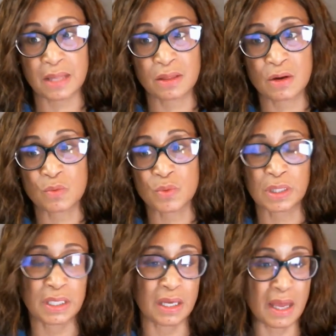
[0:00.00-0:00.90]
And they're
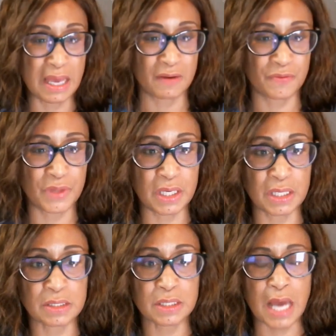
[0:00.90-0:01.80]
really ahead of
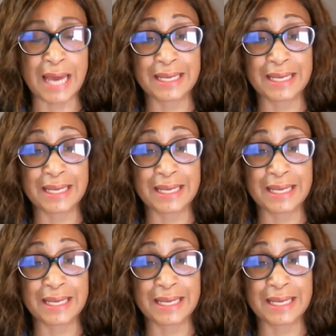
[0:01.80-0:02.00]
things.